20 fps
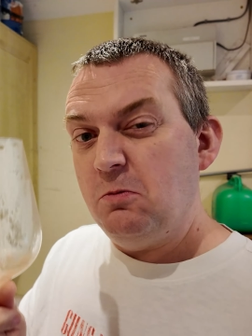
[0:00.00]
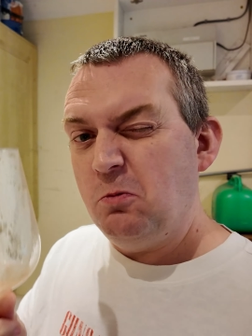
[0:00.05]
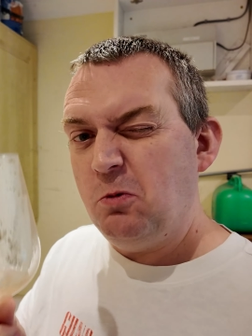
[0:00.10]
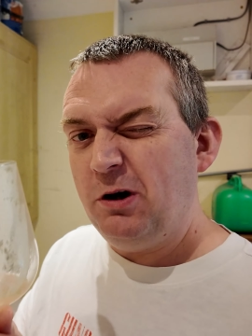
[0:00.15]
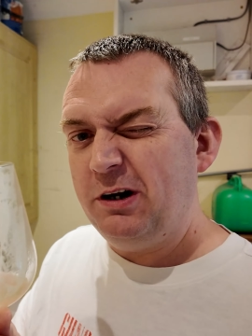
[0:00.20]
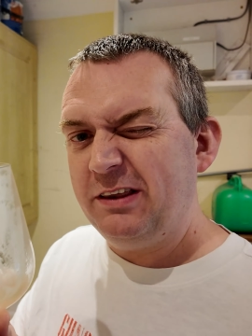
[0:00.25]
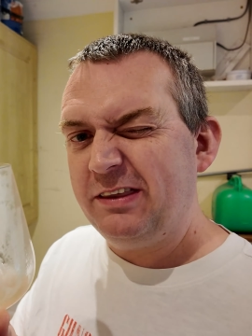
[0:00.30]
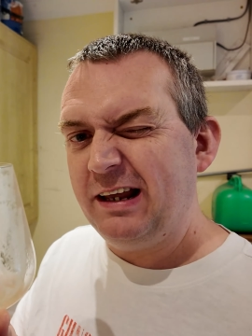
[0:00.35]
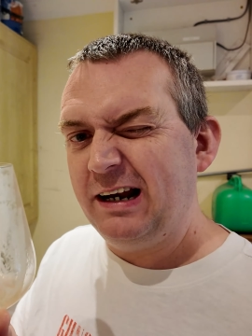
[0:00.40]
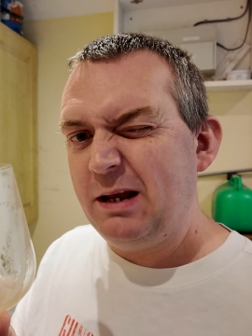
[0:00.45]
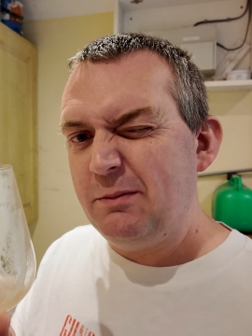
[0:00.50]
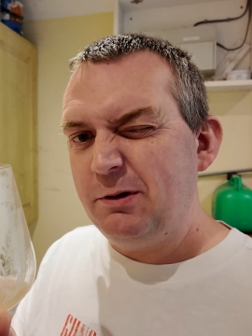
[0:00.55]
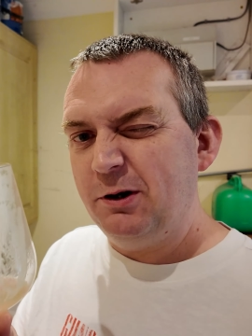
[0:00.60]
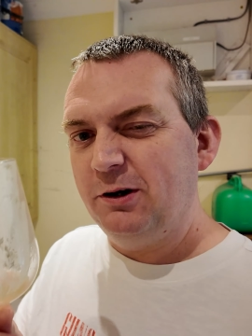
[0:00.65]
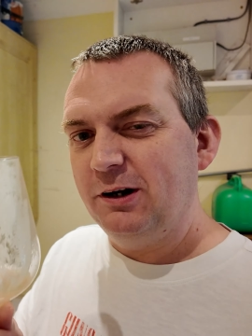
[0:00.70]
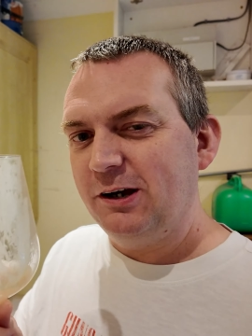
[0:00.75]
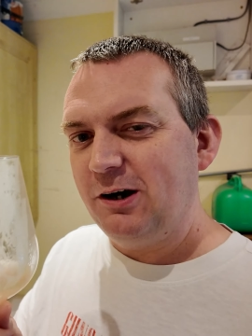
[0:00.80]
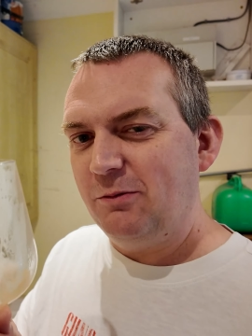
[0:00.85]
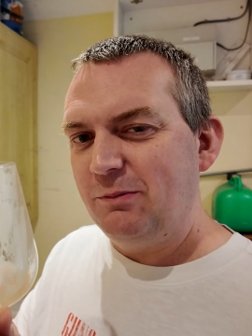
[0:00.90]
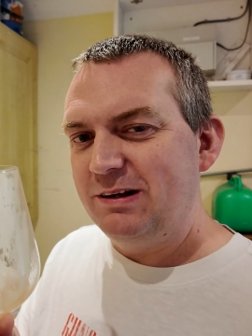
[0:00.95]
What do you think? Let me know
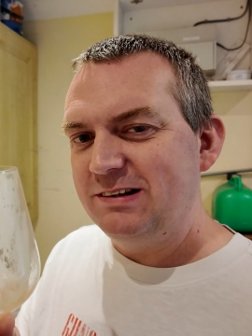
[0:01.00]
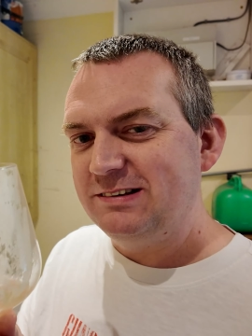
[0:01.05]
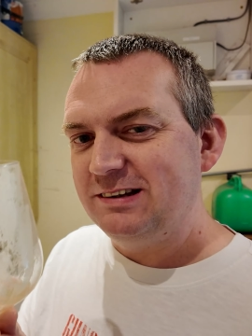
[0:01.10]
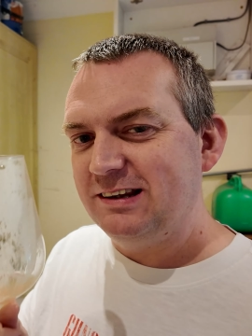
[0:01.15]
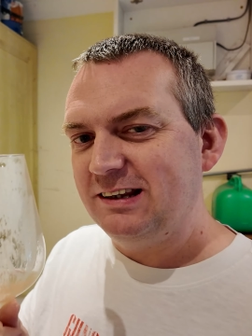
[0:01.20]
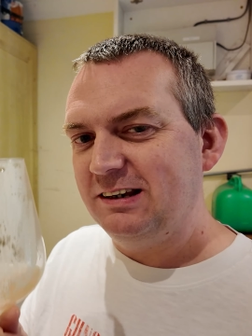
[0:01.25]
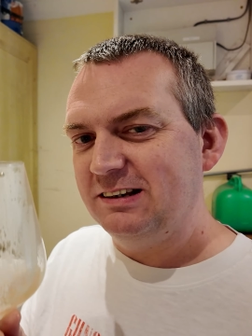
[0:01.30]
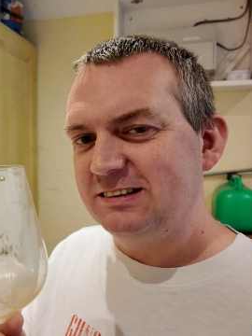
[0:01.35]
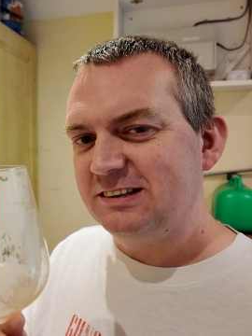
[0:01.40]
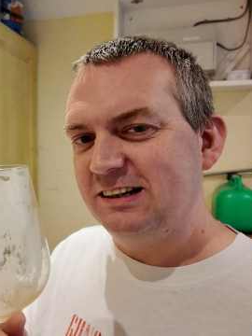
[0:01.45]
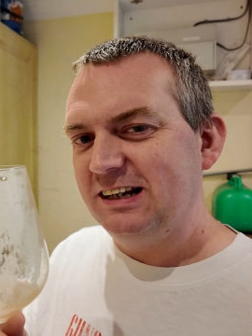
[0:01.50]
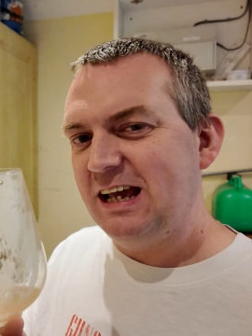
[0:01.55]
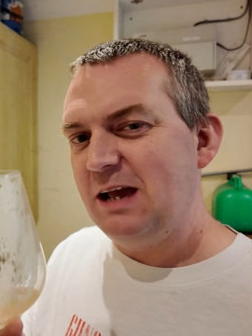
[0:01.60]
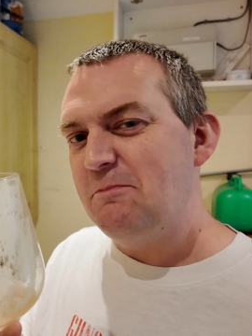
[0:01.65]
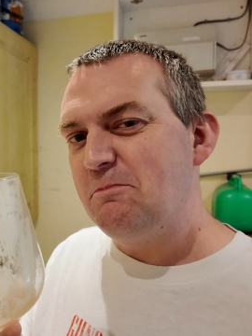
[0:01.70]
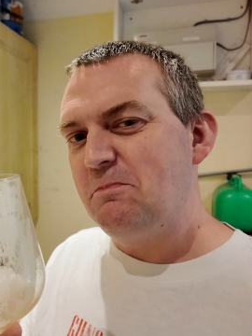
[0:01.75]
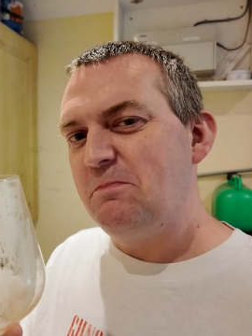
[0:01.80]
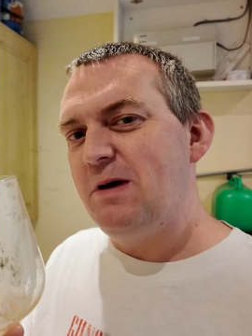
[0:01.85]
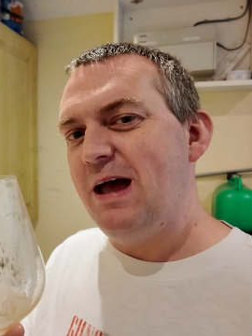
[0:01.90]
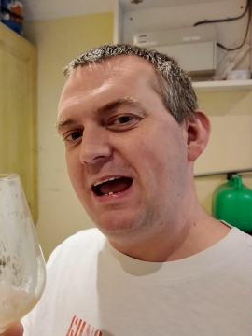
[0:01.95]
in the comments. Do you think it's going to
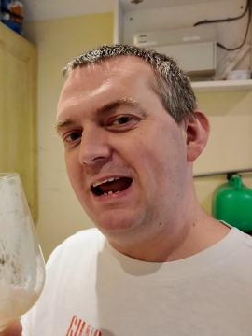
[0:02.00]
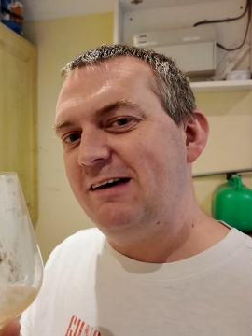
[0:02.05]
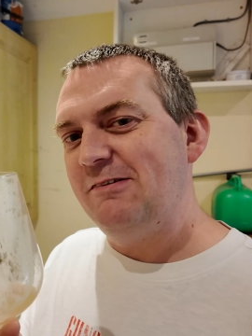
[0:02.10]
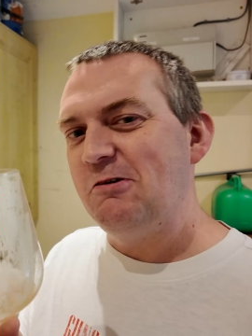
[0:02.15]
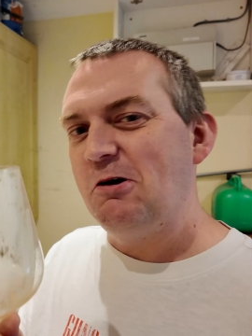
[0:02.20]
get better